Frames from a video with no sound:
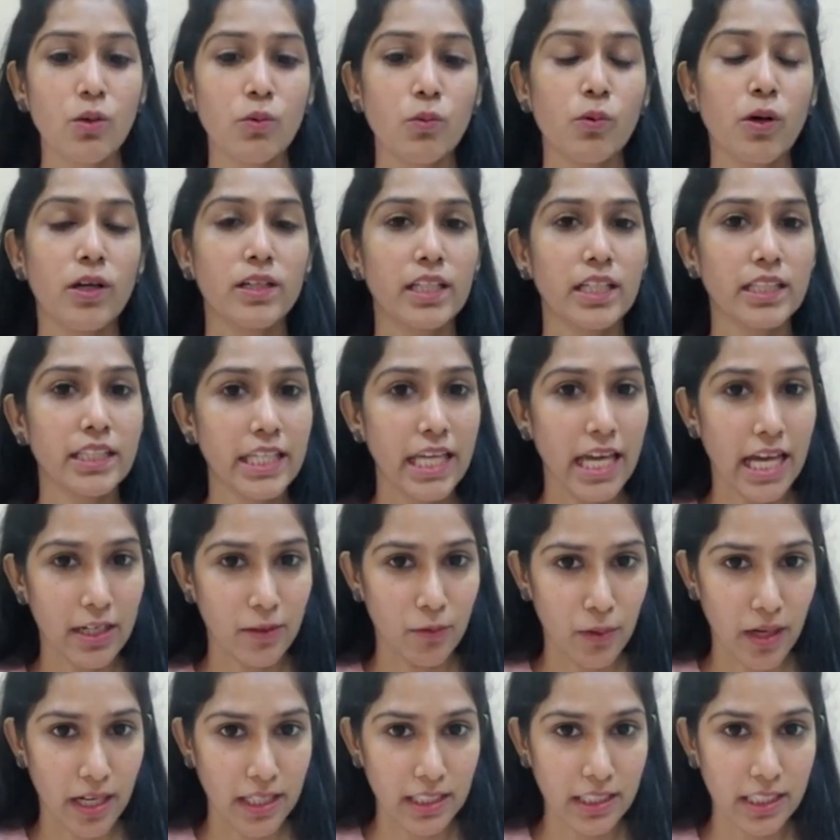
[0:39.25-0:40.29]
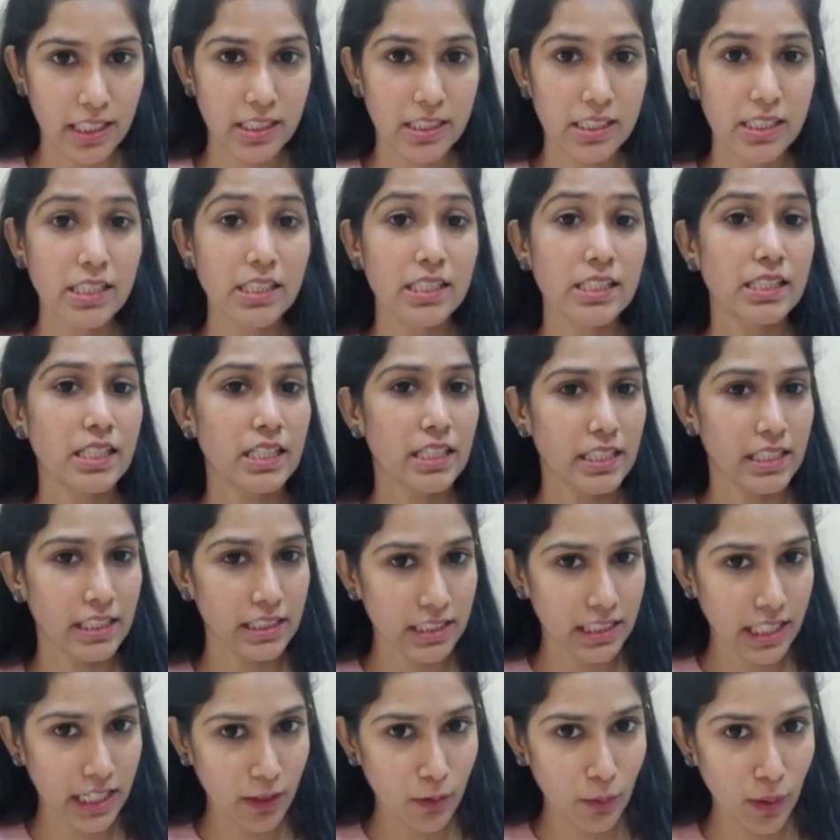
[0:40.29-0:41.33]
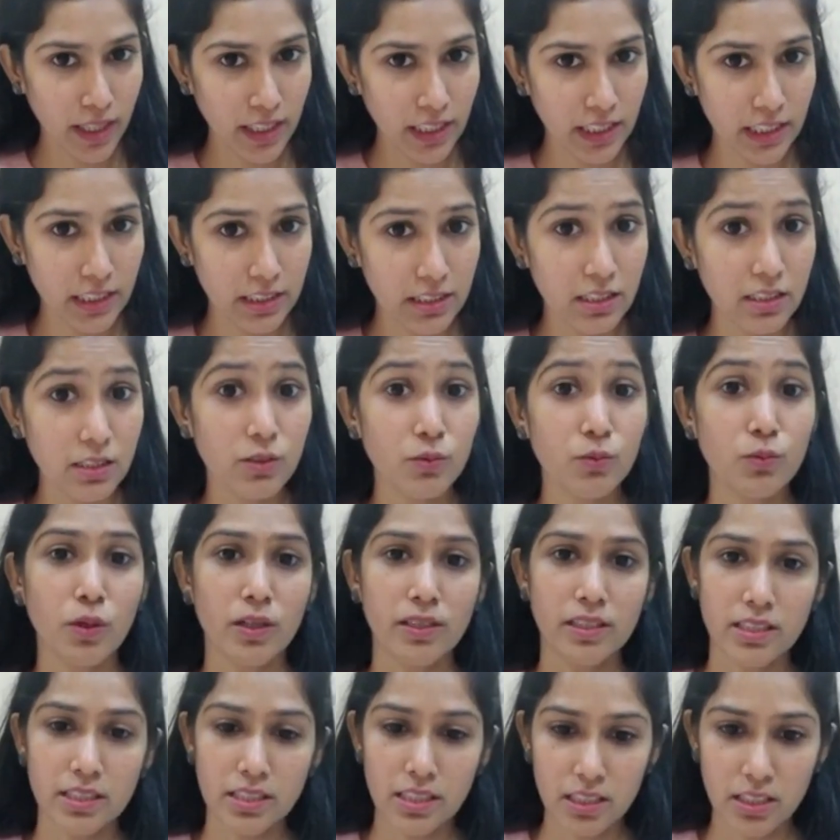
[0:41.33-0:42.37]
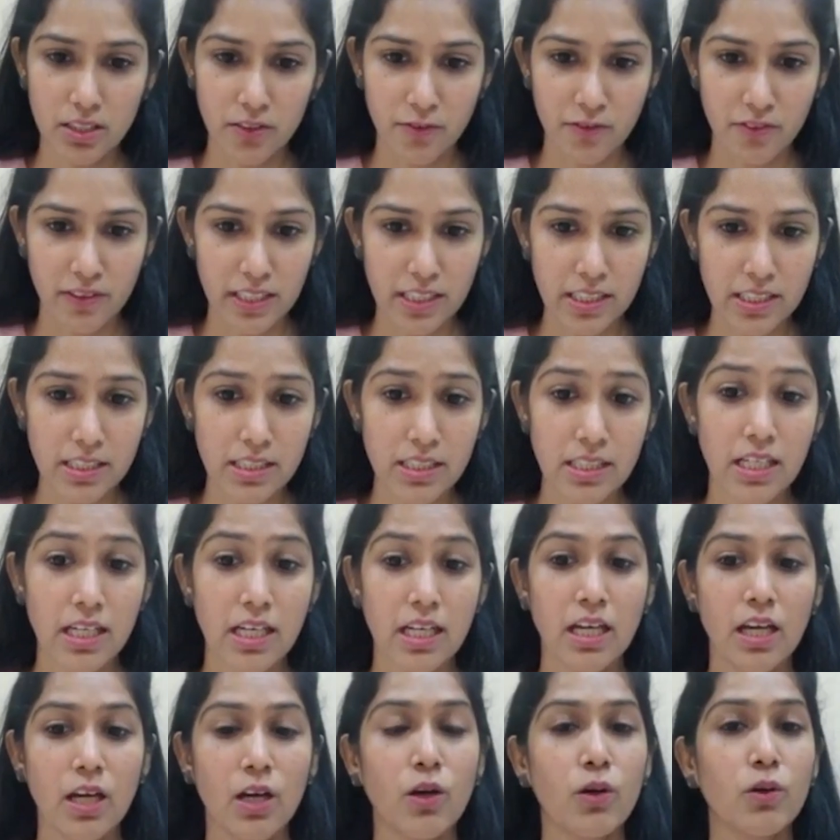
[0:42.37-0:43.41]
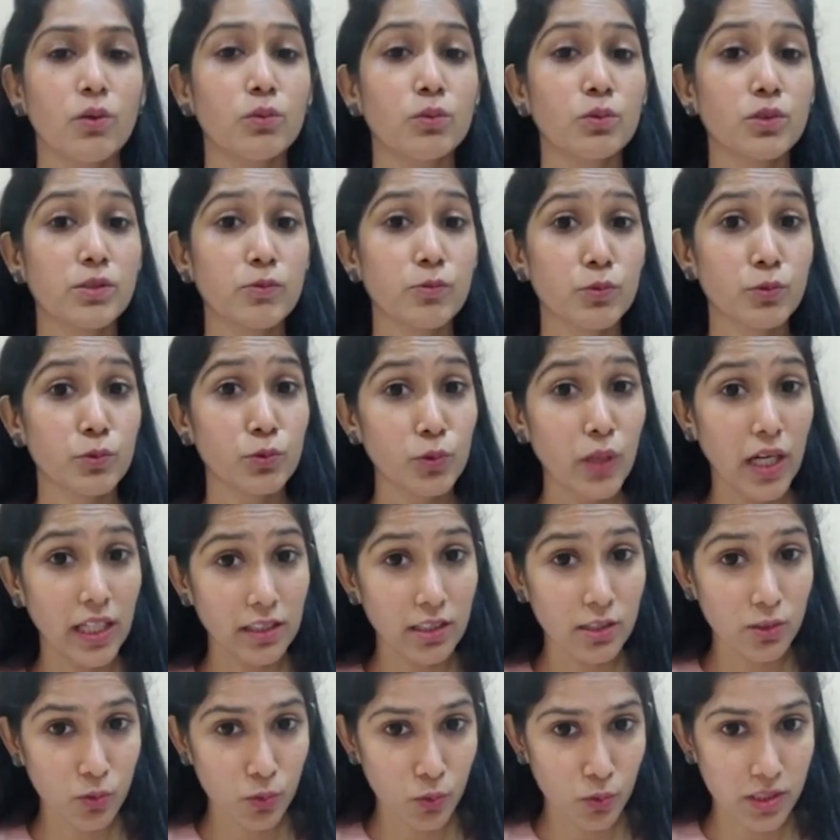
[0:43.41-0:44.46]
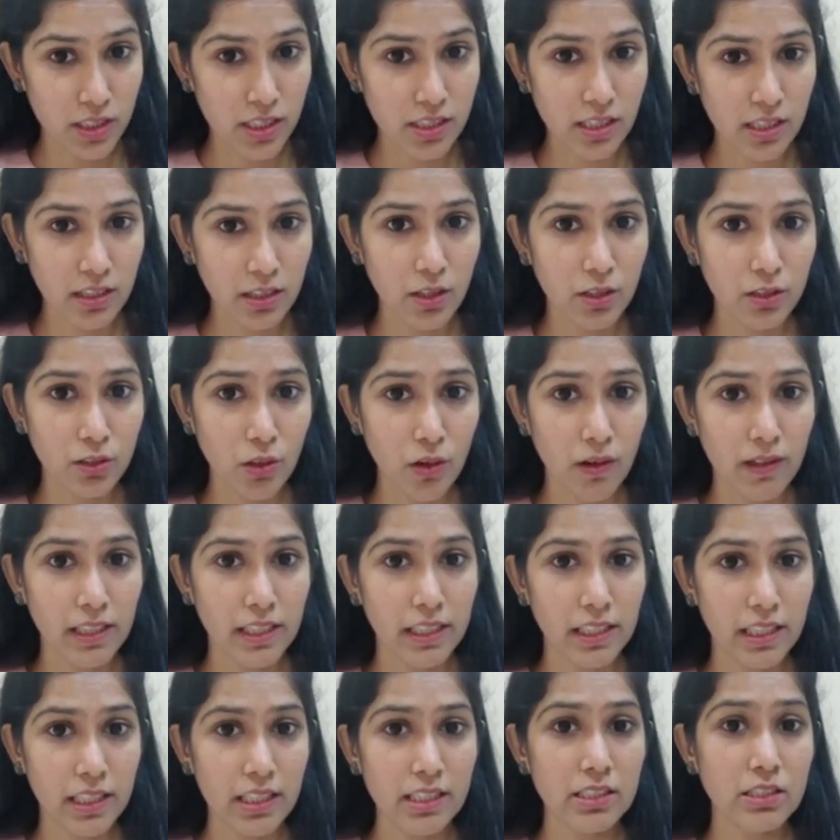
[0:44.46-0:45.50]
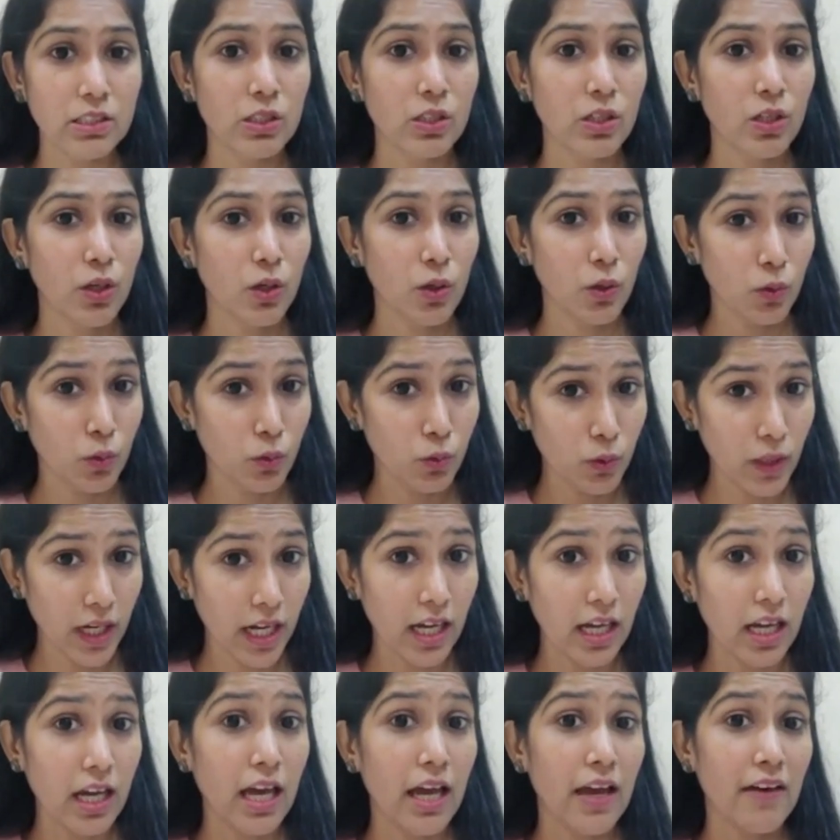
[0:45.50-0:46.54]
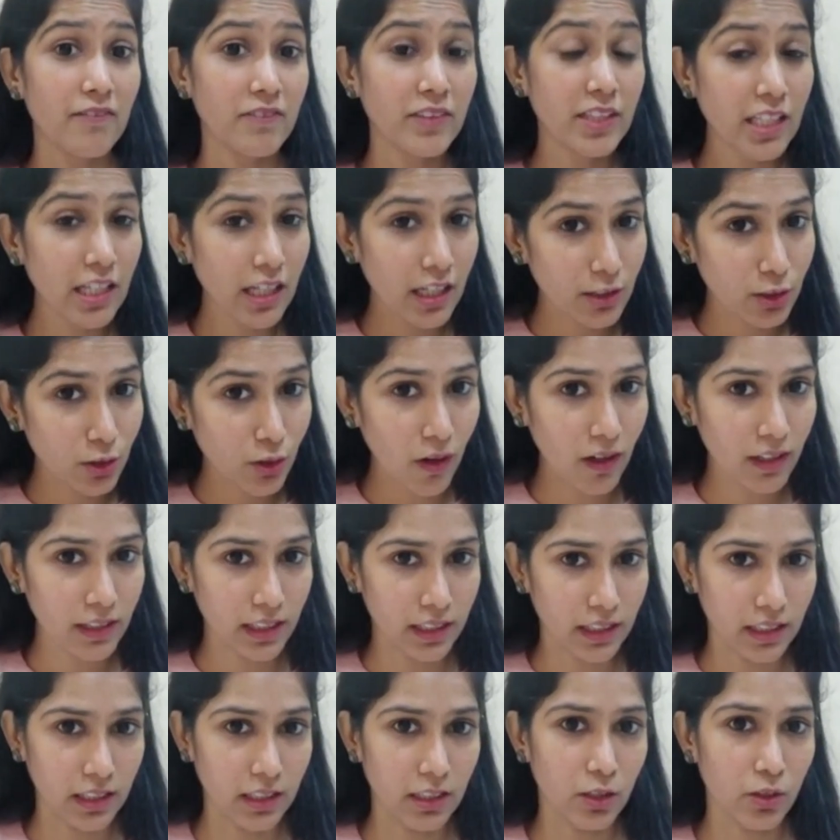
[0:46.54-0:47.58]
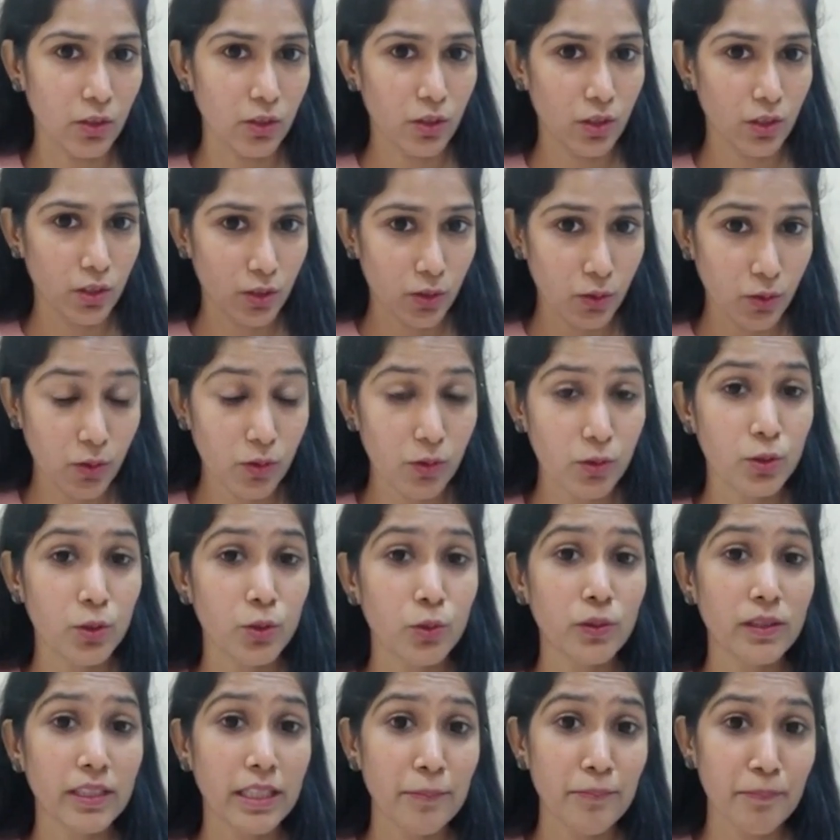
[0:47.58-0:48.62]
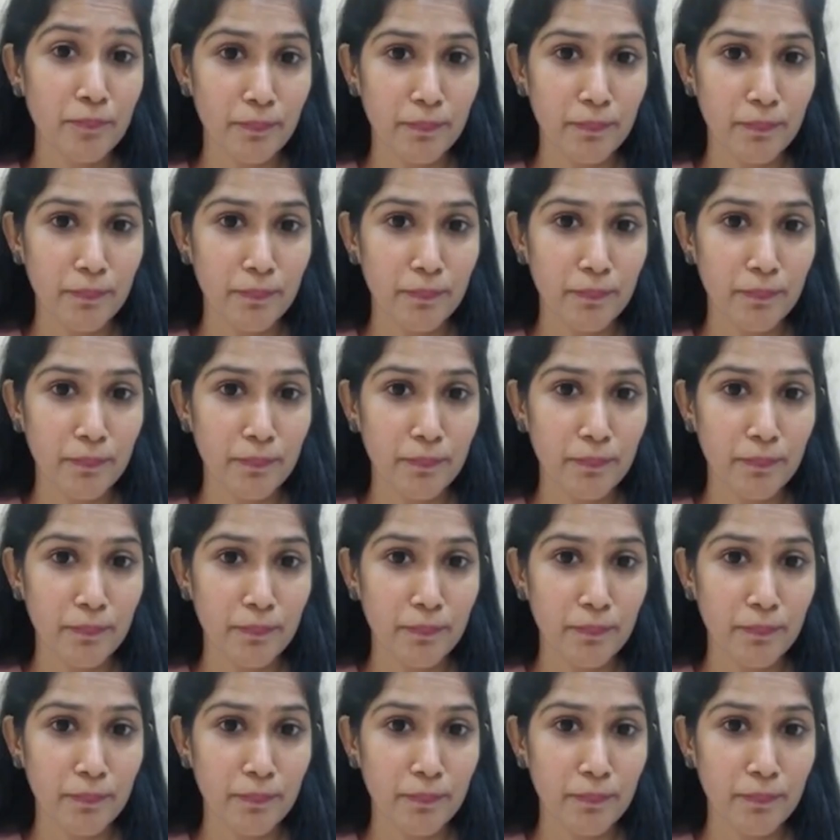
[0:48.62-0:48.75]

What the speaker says: what are the advantages, disadvantages, what is the difference, who are the sources and the authorities who have the authority to